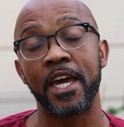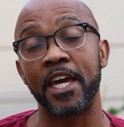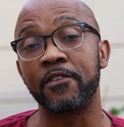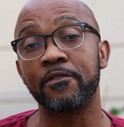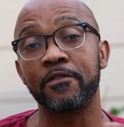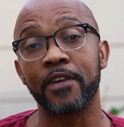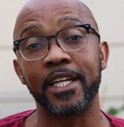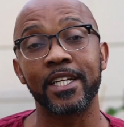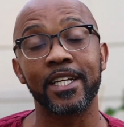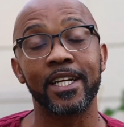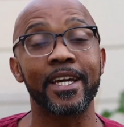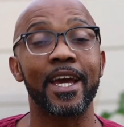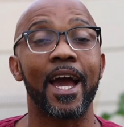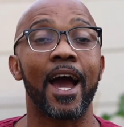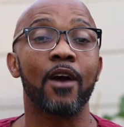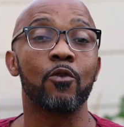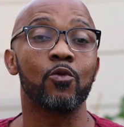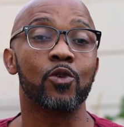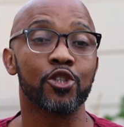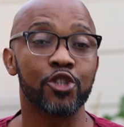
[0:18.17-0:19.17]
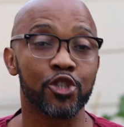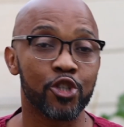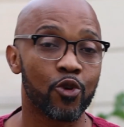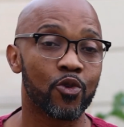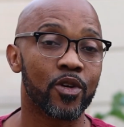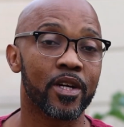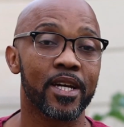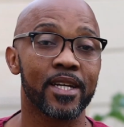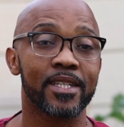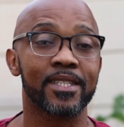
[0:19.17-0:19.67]
and finally, I will
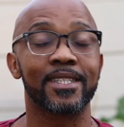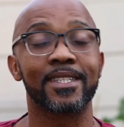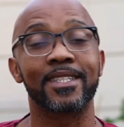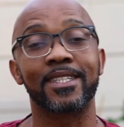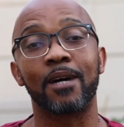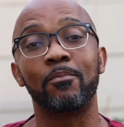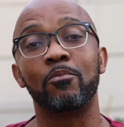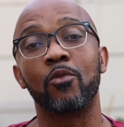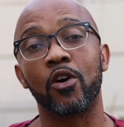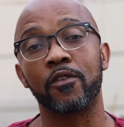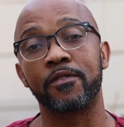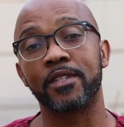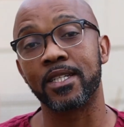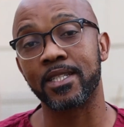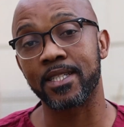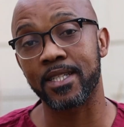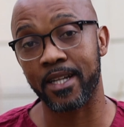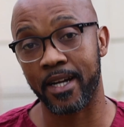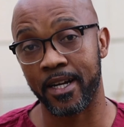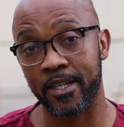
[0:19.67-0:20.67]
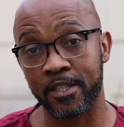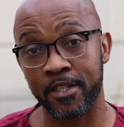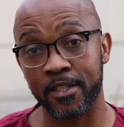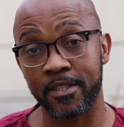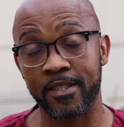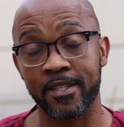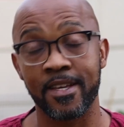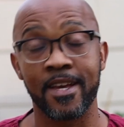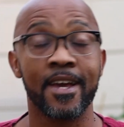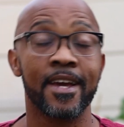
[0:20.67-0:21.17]
showcase some of the
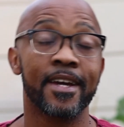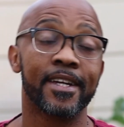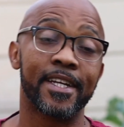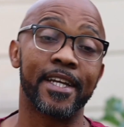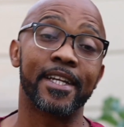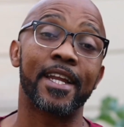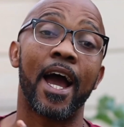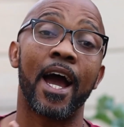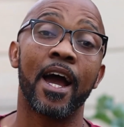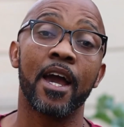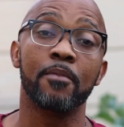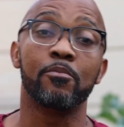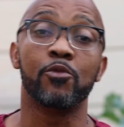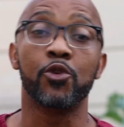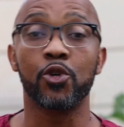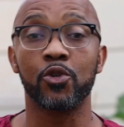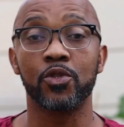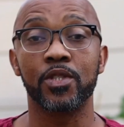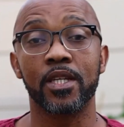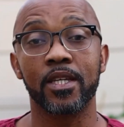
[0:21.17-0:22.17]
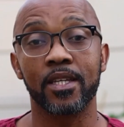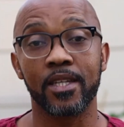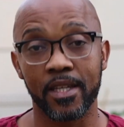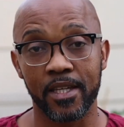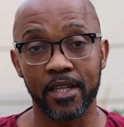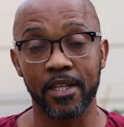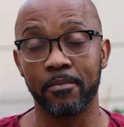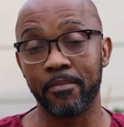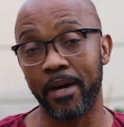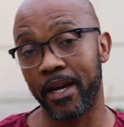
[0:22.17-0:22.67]
structures that I'm using
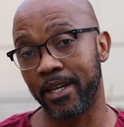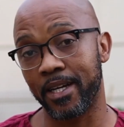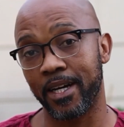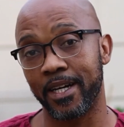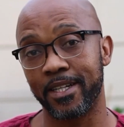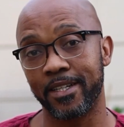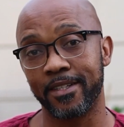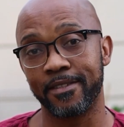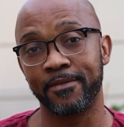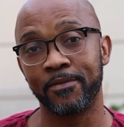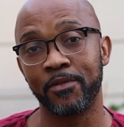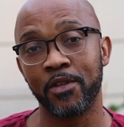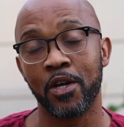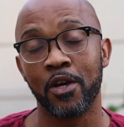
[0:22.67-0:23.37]
in my garden.